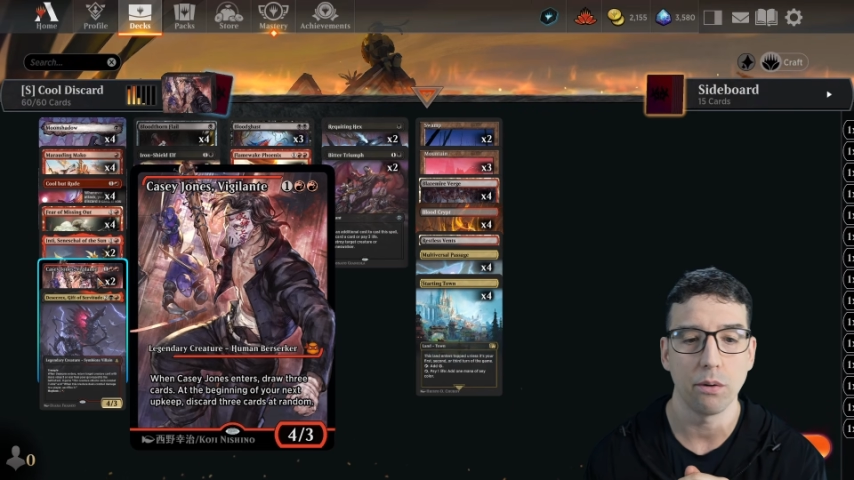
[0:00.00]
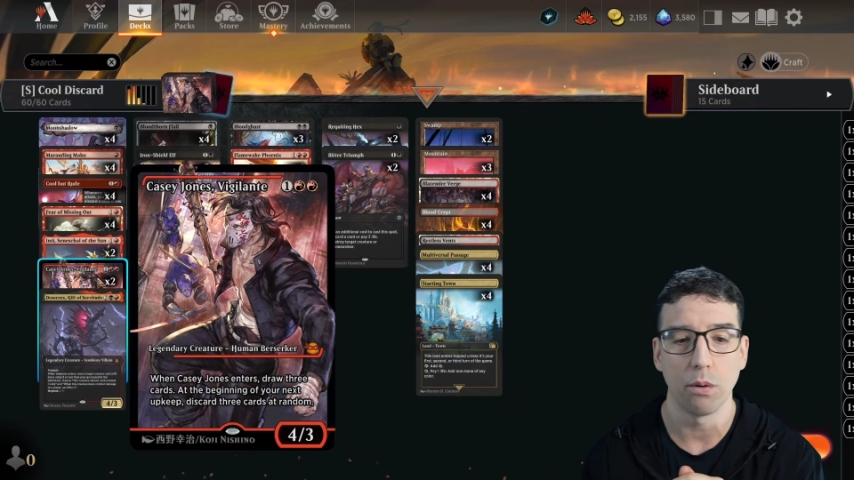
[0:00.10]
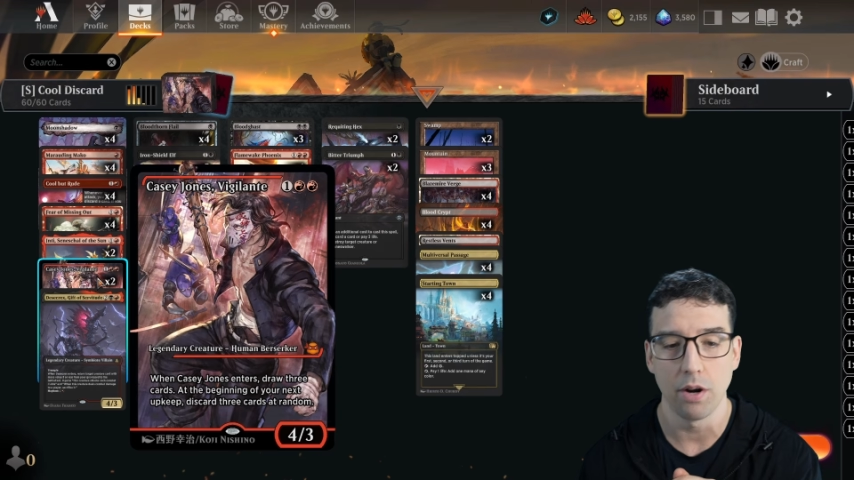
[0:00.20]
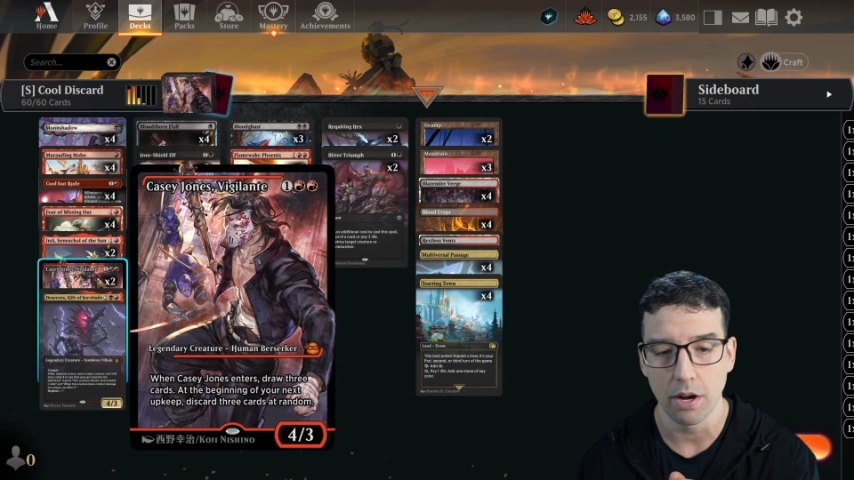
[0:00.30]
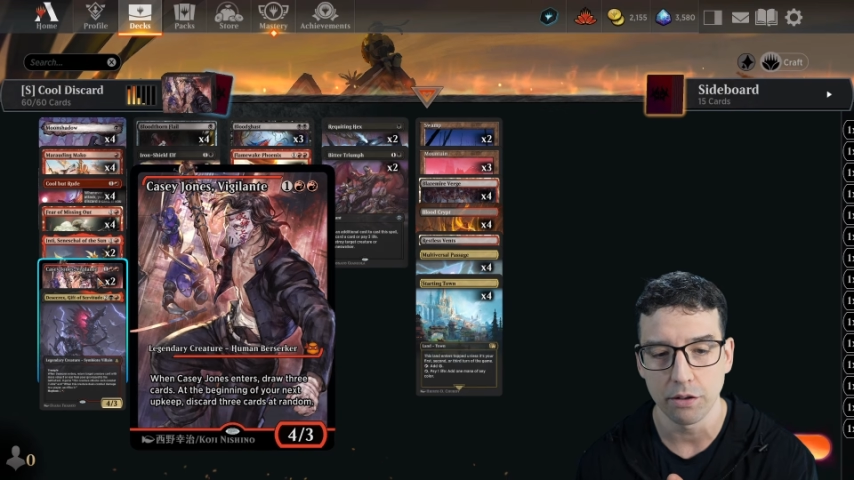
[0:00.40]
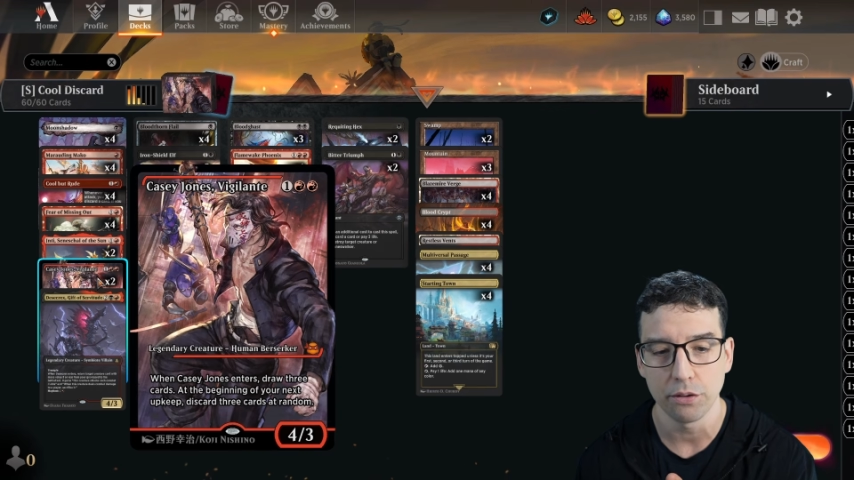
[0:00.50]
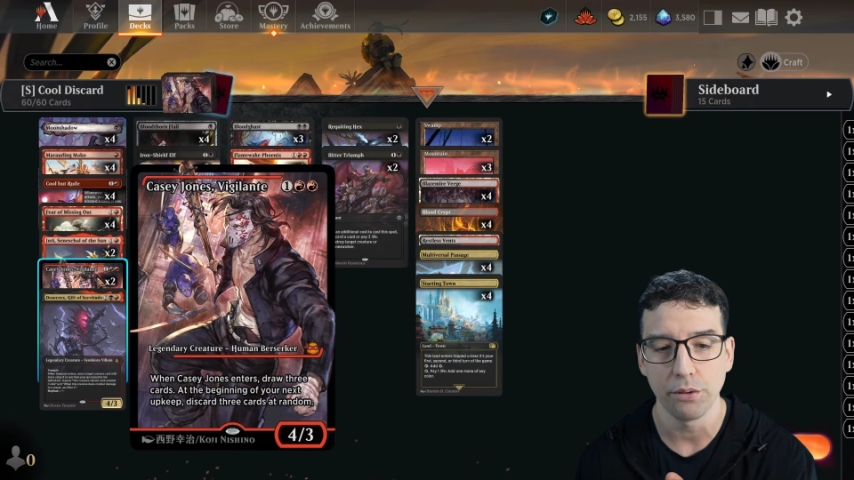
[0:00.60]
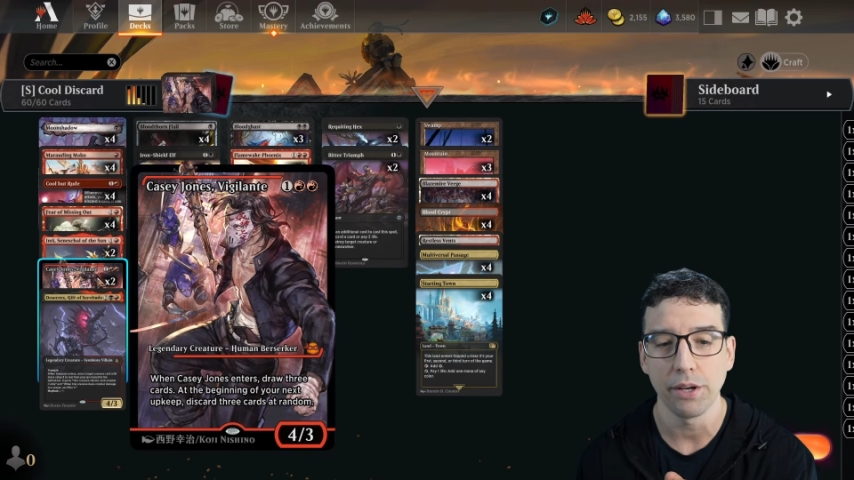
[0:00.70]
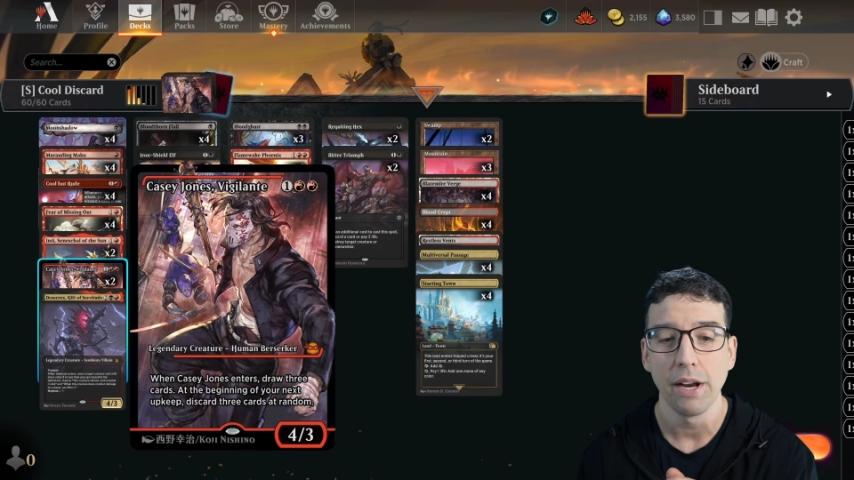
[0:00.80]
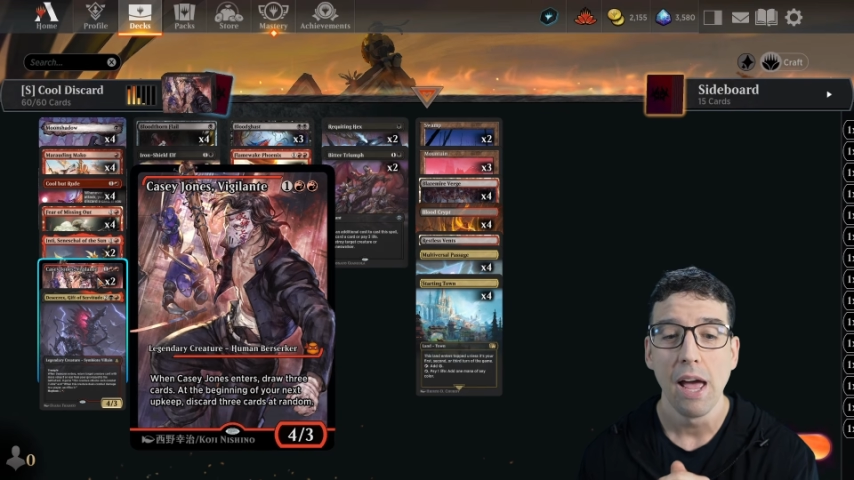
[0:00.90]
or not
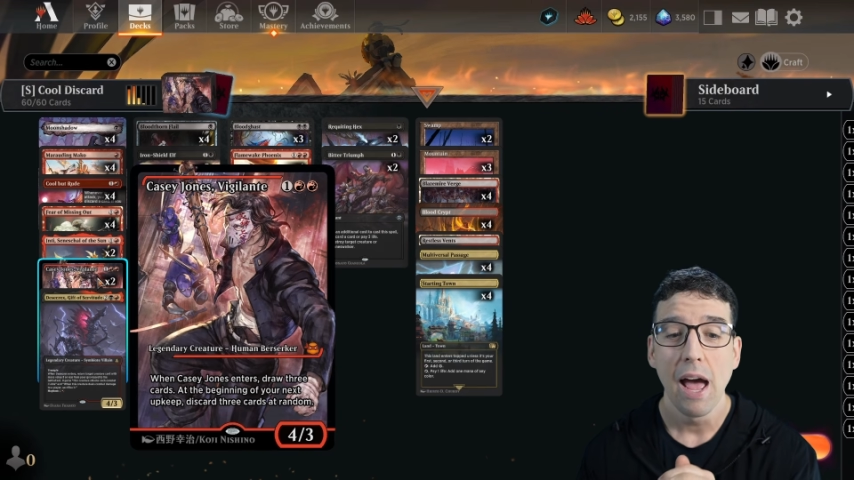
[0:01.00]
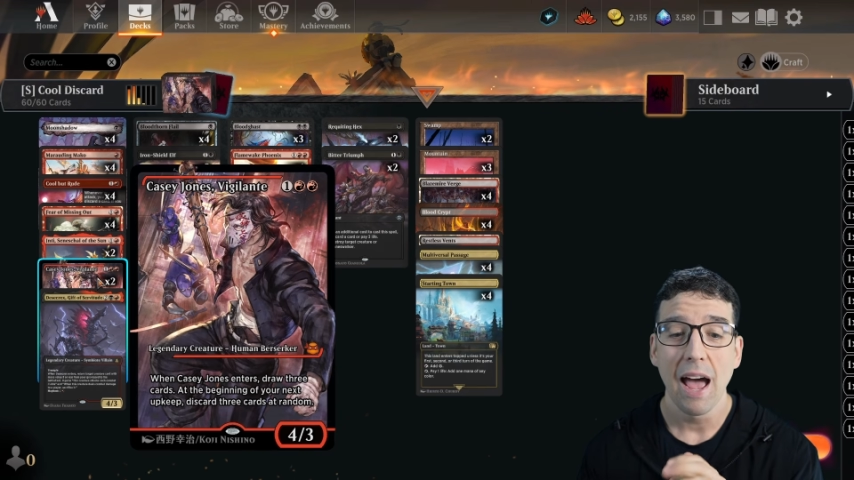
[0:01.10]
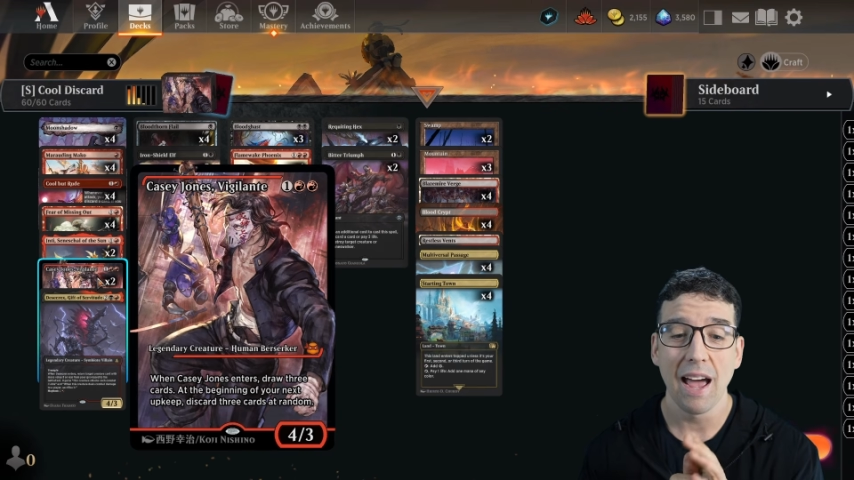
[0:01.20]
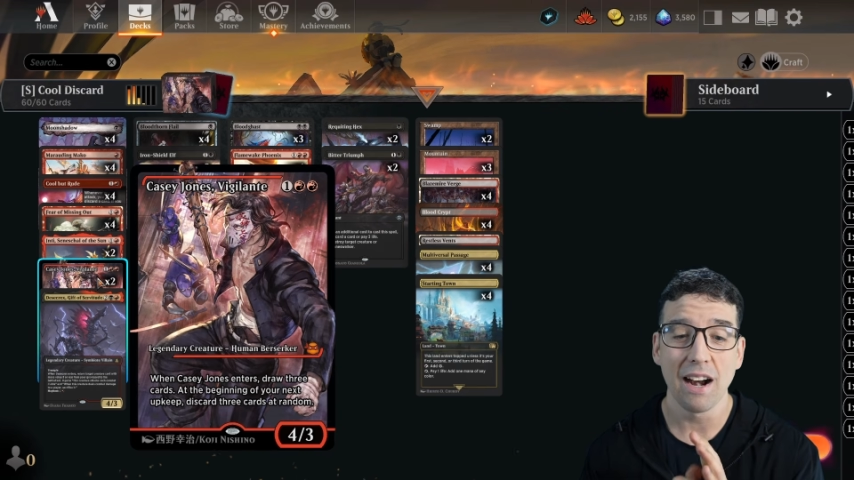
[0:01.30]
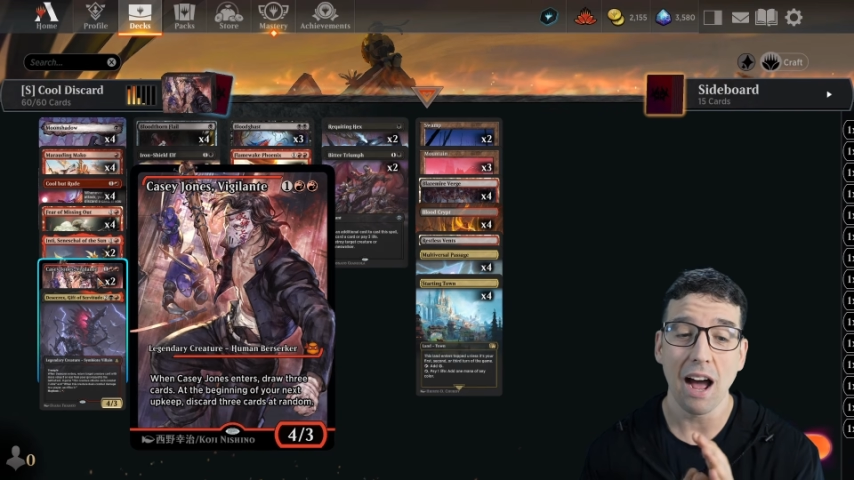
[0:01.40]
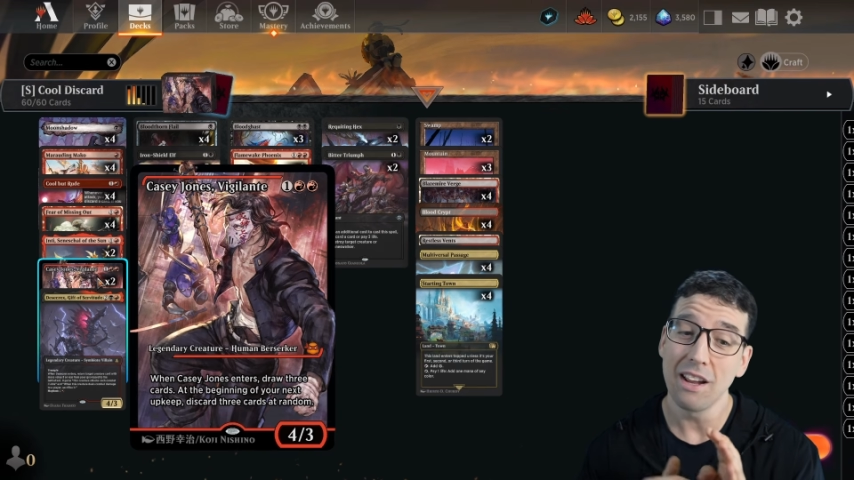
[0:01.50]
include it. And